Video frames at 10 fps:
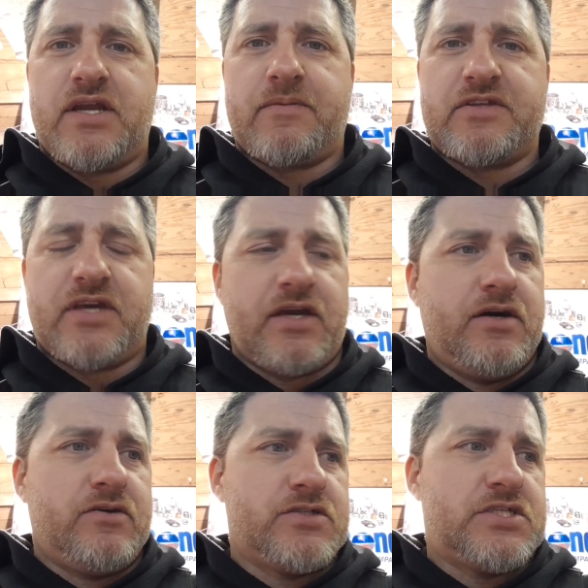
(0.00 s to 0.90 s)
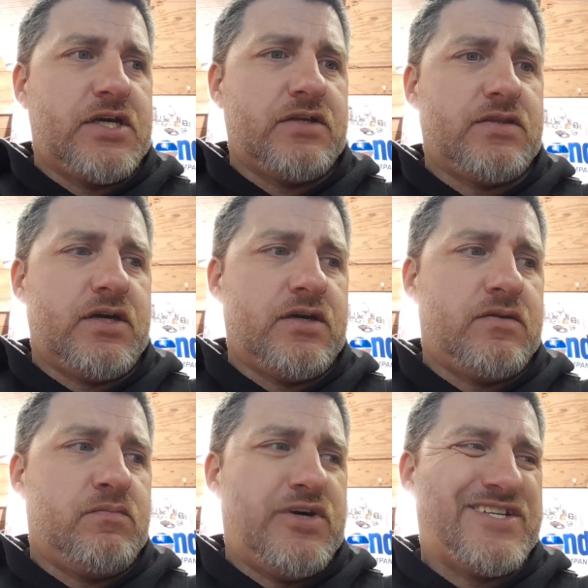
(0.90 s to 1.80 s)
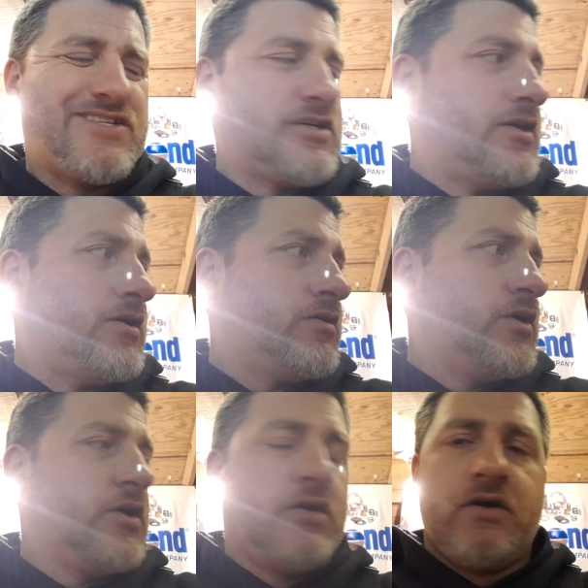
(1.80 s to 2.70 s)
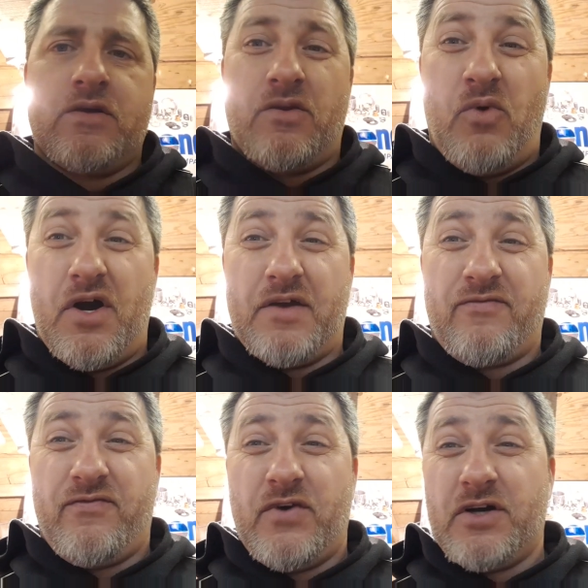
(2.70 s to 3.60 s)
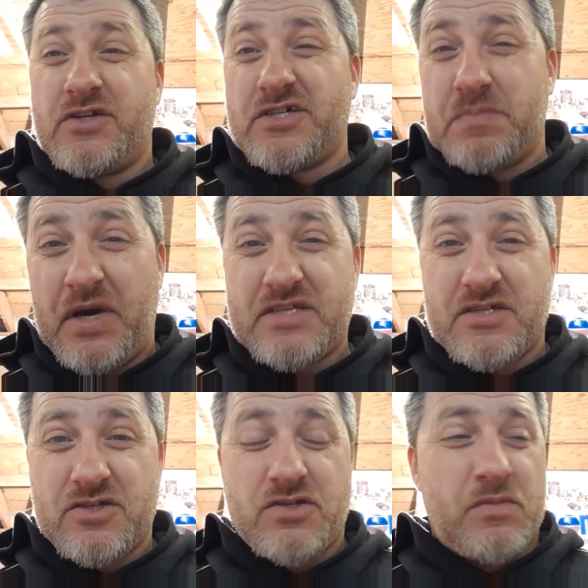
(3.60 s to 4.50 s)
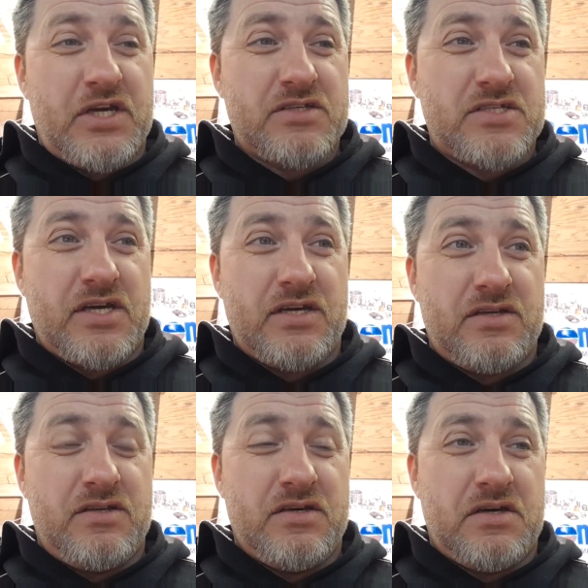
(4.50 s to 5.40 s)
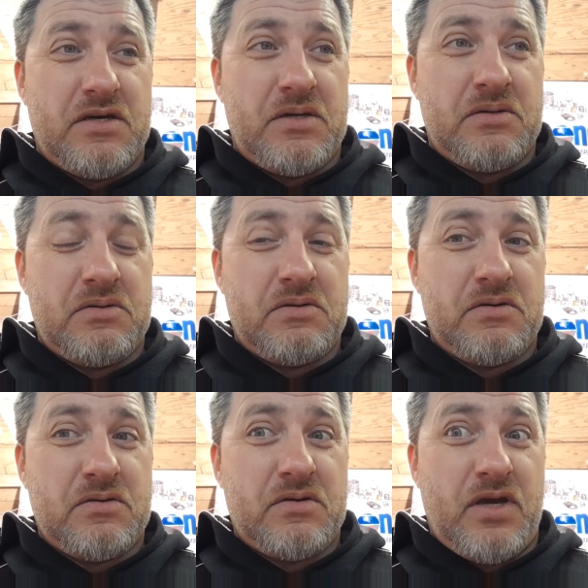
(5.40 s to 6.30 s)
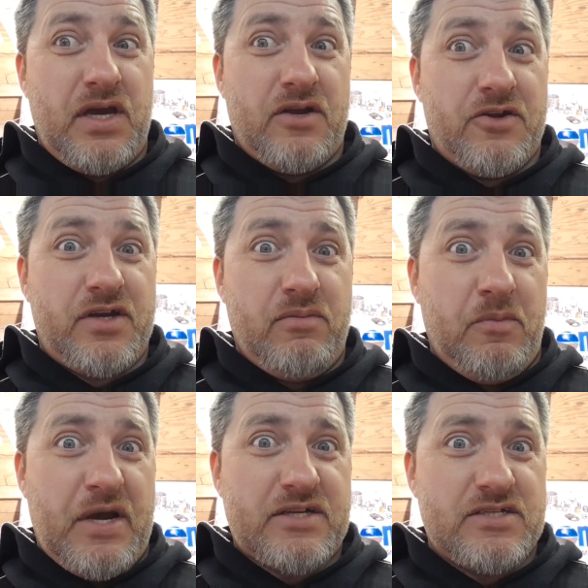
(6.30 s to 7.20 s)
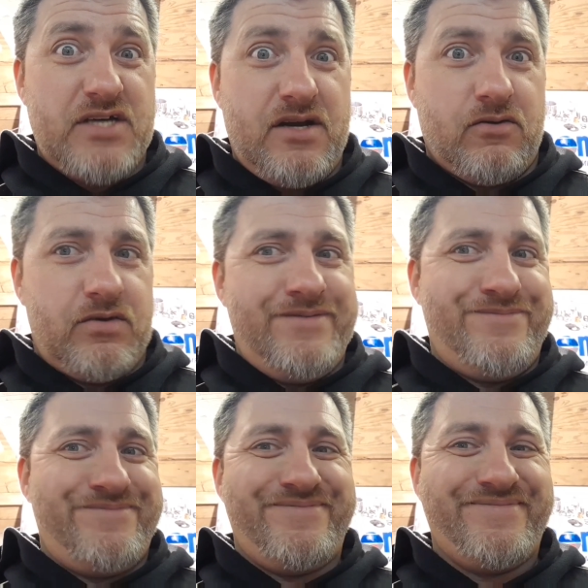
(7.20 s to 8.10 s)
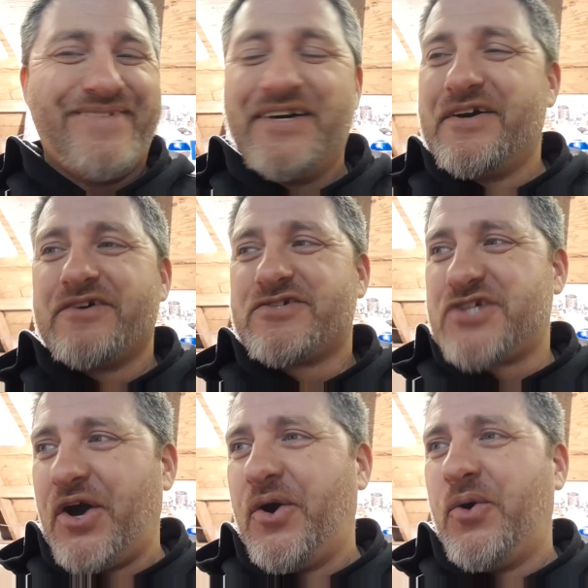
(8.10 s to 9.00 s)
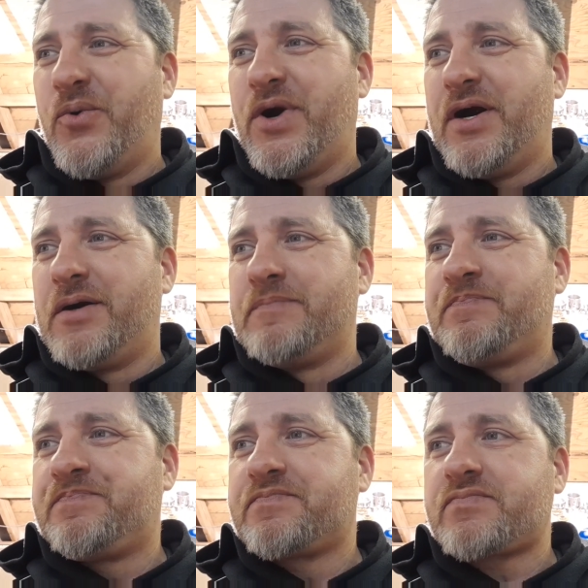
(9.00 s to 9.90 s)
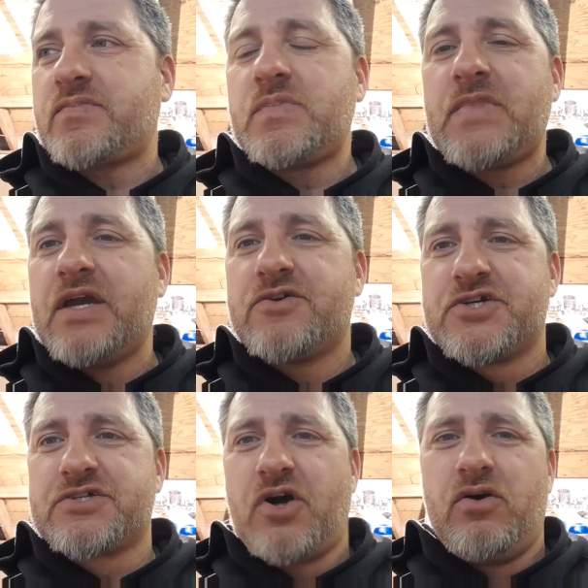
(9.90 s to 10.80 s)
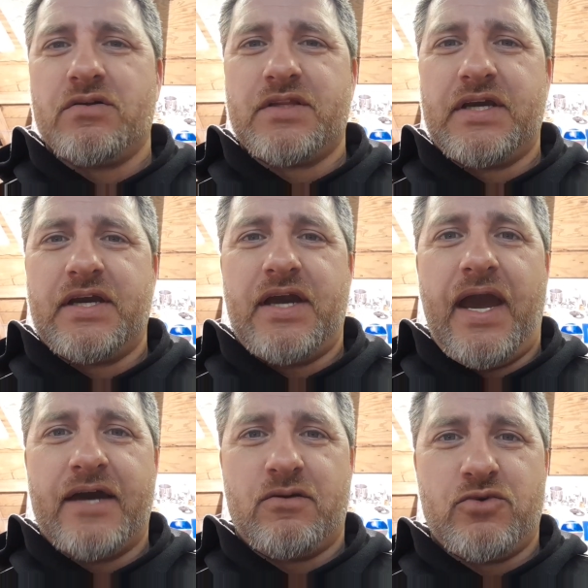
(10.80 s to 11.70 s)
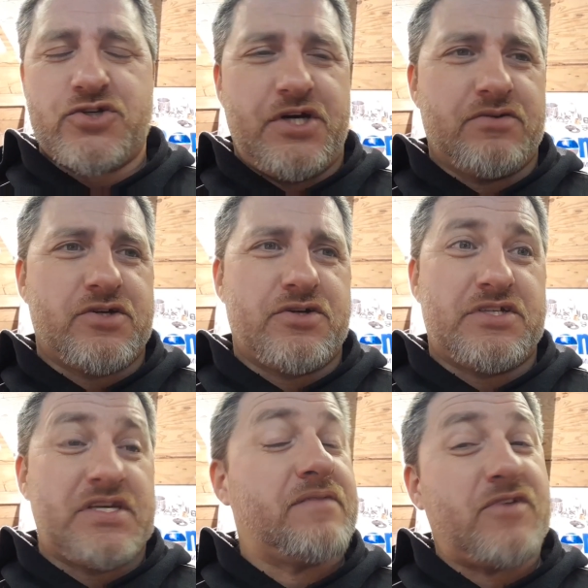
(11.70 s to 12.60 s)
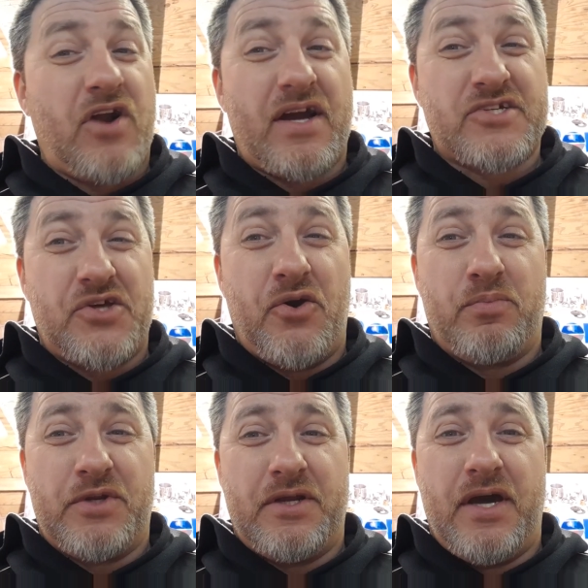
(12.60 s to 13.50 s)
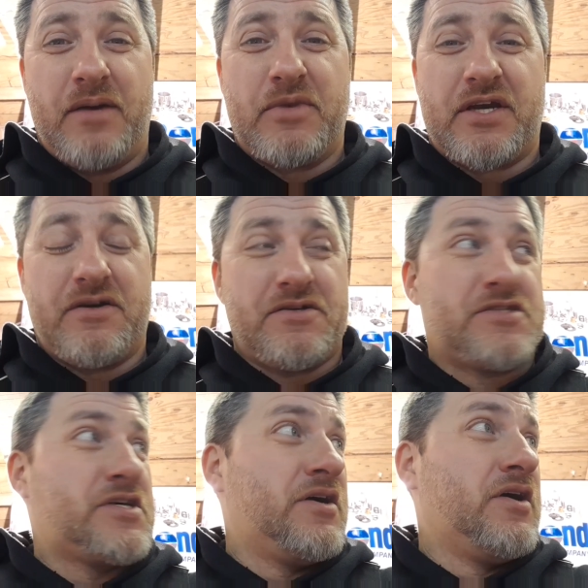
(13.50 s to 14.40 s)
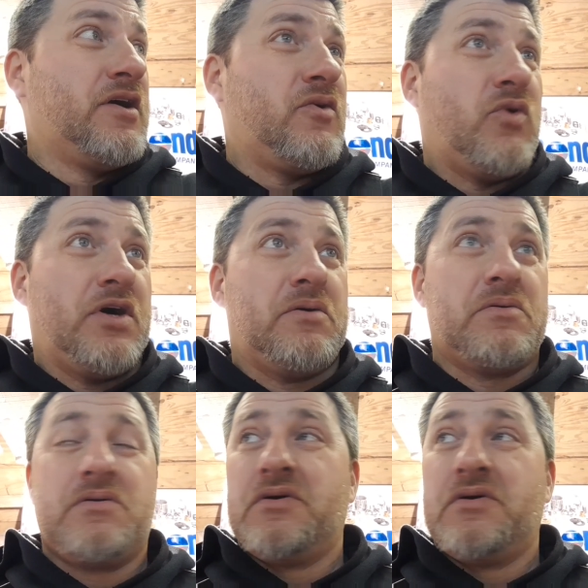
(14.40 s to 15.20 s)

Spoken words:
everything else. And then, the wife just messaged me, said, hey, are you coming back to town? So, she's calling the animal shelter to see if they're actually open today because, well,